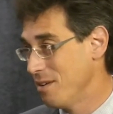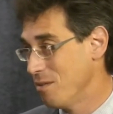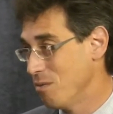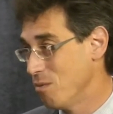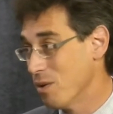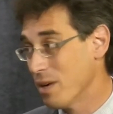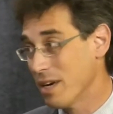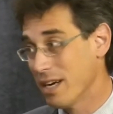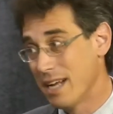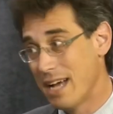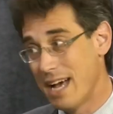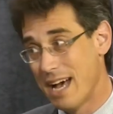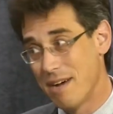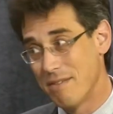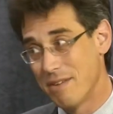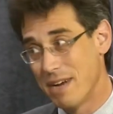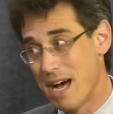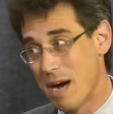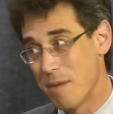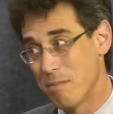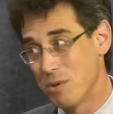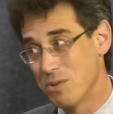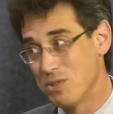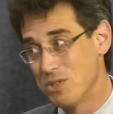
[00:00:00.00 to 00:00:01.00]
we're going to have an
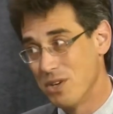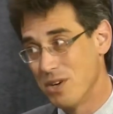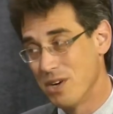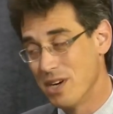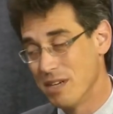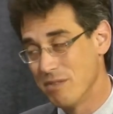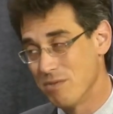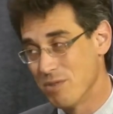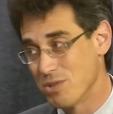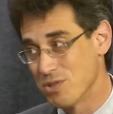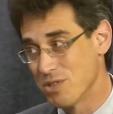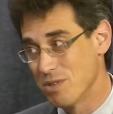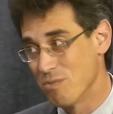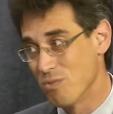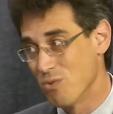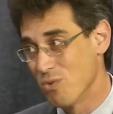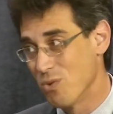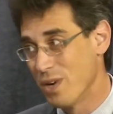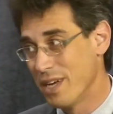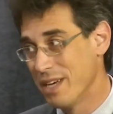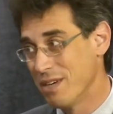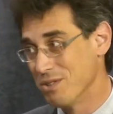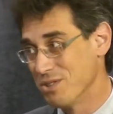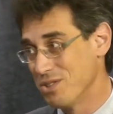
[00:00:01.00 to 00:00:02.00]
opportunity for some
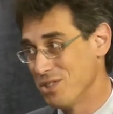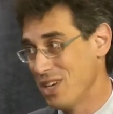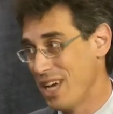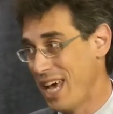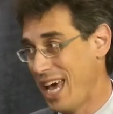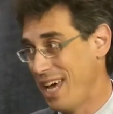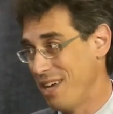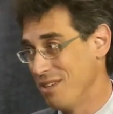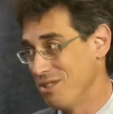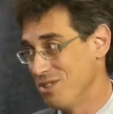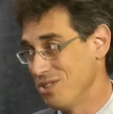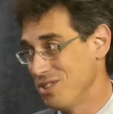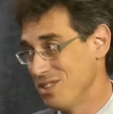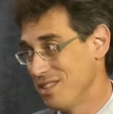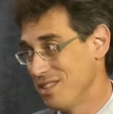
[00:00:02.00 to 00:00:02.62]
real change.